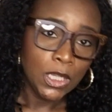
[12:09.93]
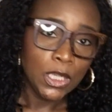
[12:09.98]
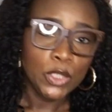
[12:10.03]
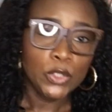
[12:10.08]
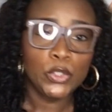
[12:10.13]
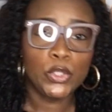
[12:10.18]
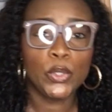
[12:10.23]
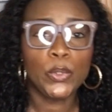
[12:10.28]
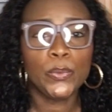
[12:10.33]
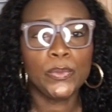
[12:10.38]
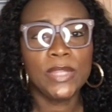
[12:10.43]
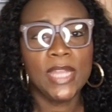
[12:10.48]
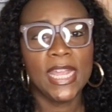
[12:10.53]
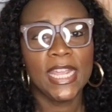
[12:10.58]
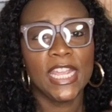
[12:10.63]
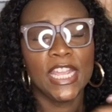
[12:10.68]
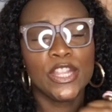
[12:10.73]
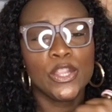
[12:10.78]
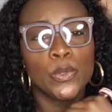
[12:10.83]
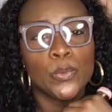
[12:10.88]
Too
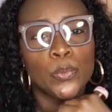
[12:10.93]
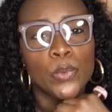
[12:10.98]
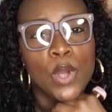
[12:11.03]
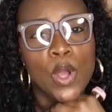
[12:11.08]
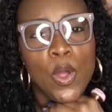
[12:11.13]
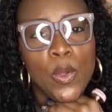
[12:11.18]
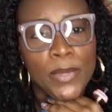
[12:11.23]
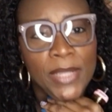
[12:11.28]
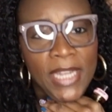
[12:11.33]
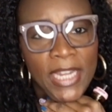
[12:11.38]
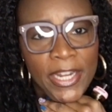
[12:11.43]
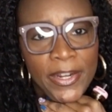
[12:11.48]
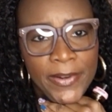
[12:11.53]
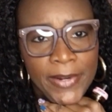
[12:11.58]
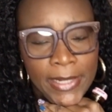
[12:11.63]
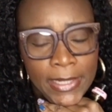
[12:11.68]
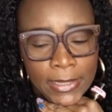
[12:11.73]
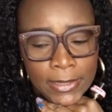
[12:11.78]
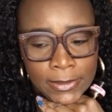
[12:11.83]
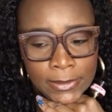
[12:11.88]
thick in the wrong
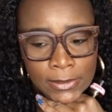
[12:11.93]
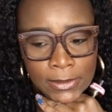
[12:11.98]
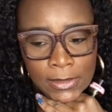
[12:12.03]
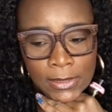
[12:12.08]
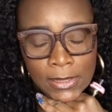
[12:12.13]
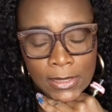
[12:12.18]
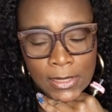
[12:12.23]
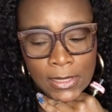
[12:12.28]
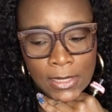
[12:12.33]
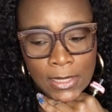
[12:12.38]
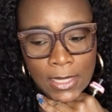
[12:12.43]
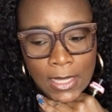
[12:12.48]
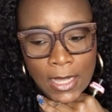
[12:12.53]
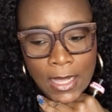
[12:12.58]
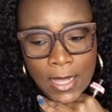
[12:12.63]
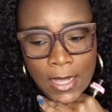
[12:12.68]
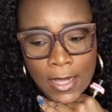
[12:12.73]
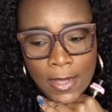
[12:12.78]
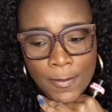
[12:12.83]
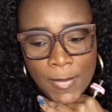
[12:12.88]
area.
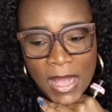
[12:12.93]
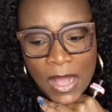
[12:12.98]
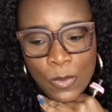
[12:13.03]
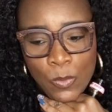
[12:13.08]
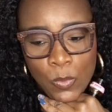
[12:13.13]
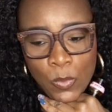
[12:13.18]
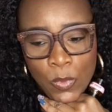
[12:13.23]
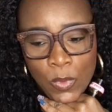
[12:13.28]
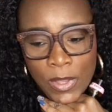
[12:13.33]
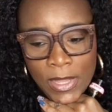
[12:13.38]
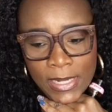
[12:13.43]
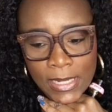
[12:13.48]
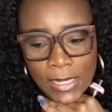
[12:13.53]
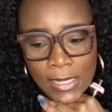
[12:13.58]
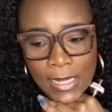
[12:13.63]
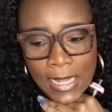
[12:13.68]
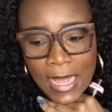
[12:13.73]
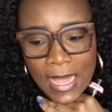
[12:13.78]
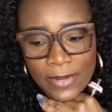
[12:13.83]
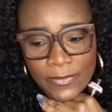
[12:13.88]
I want a
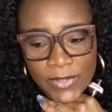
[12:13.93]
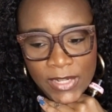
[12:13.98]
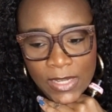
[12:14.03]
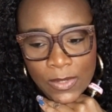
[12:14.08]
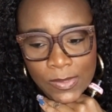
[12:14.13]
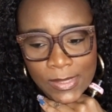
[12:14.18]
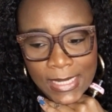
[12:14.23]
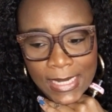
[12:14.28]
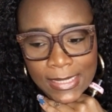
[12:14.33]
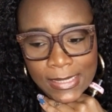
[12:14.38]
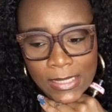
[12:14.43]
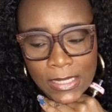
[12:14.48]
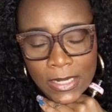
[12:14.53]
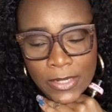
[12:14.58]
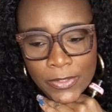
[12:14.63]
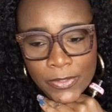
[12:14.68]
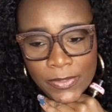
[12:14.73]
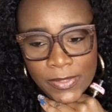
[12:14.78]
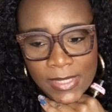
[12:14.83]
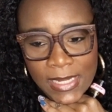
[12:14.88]
lot of nail techs to
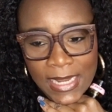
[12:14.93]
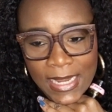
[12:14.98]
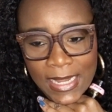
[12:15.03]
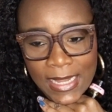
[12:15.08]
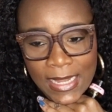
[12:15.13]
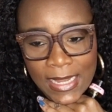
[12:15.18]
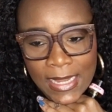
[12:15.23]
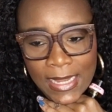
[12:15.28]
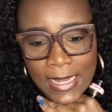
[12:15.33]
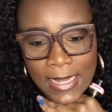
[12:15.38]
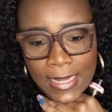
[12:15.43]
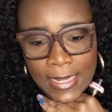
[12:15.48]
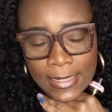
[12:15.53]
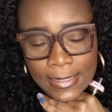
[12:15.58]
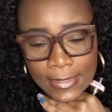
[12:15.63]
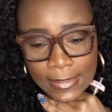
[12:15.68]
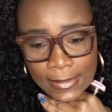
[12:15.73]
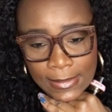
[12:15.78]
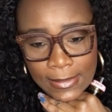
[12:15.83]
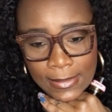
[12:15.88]

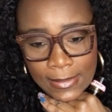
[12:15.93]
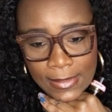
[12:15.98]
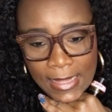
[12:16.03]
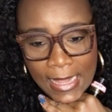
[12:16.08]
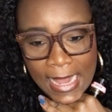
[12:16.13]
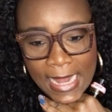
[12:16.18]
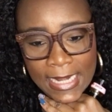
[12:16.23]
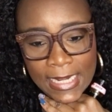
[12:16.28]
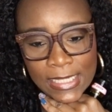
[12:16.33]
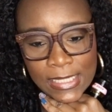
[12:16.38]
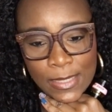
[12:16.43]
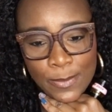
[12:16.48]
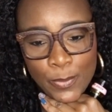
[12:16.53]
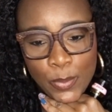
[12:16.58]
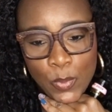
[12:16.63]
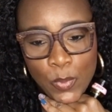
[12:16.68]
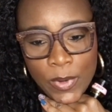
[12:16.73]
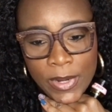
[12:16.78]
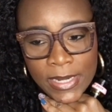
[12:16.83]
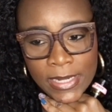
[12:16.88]
understand that it is
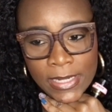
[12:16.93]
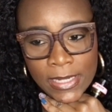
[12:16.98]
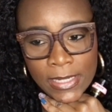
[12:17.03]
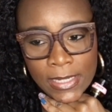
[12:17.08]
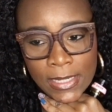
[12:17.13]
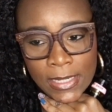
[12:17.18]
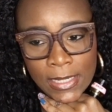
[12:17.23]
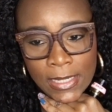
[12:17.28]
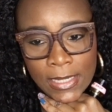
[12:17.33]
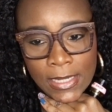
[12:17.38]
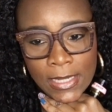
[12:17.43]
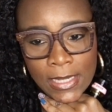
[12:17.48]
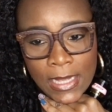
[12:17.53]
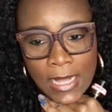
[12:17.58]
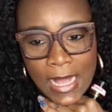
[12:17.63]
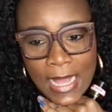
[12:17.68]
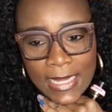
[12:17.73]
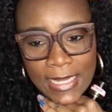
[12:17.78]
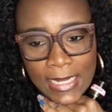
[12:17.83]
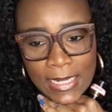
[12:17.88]
important.
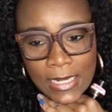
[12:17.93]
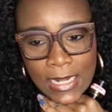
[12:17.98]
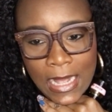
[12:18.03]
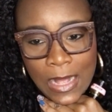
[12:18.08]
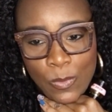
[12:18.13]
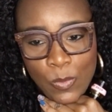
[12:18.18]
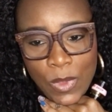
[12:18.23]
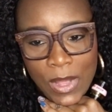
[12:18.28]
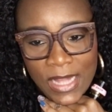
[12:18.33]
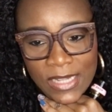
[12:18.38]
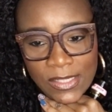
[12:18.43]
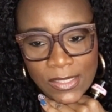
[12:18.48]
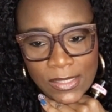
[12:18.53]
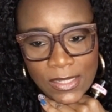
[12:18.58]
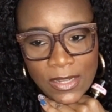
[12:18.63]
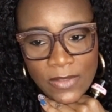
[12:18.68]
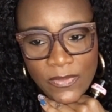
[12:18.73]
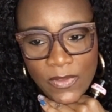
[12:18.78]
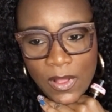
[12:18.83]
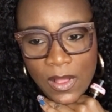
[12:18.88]
I watch
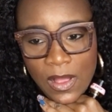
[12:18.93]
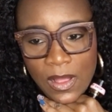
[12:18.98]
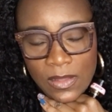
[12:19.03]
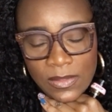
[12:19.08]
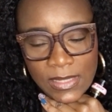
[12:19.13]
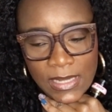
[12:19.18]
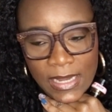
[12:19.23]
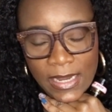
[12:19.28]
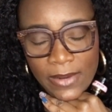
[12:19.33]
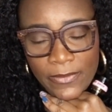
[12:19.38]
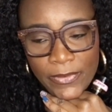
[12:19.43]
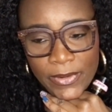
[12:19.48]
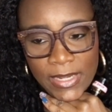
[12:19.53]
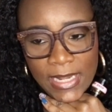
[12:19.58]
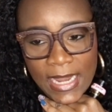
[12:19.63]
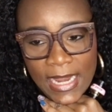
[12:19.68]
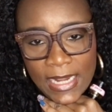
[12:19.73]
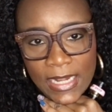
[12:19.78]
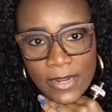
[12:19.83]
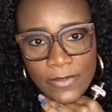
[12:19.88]
stuff all day, every
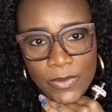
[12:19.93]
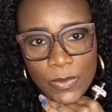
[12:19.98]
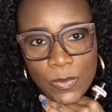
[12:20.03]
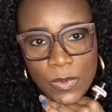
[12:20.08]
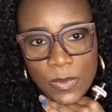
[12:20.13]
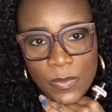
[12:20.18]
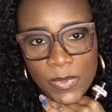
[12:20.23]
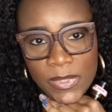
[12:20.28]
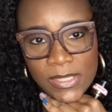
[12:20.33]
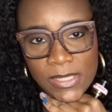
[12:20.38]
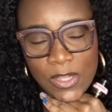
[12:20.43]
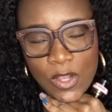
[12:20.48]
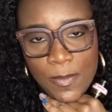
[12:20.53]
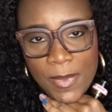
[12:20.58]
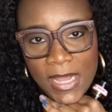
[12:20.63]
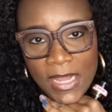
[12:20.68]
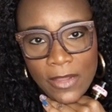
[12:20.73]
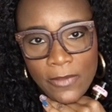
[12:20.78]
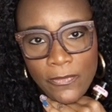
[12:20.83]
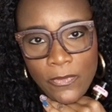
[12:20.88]
day, and everyone wants to go
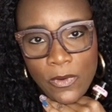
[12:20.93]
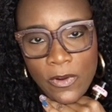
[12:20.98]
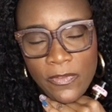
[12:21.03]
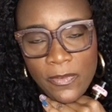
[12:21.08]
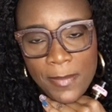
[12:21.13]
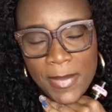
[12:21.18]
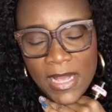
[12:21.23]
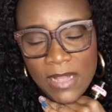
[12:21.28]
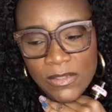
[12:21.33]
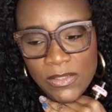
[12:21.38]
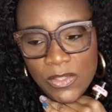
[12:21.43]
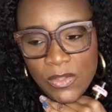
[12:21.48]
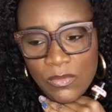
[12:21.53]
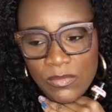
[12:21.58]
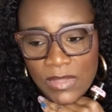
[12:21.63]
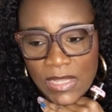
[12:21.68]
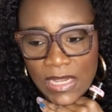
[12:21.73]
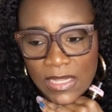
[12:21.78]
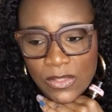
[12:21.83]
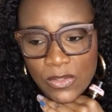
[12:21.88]
back and forth about too
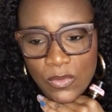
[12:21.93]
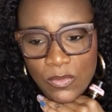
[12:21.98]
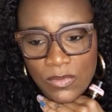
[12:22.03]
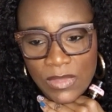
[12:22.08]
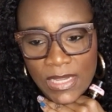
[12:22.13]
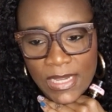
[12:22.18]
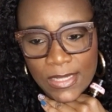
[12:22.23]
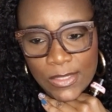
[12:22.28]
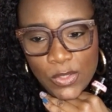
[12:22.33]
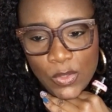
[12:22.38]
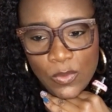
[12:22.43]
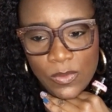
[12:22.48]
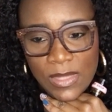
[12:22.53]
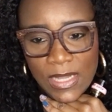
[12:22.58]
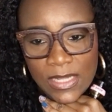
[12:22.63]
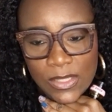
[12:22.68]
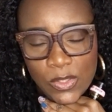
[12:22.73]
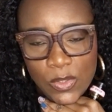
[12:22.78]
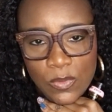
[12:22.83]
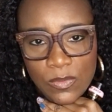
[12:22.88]
thick, too thin, too
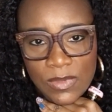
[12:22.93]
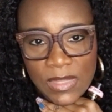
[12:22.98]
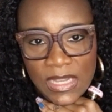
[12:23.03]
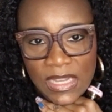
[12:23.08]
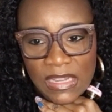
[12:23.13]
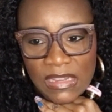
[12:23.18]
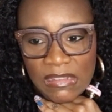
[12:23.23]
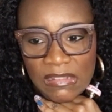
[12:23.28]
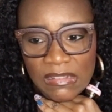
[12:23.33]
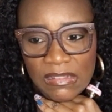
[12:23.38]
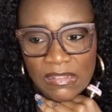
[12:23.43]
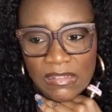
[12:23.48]
thick, too thin.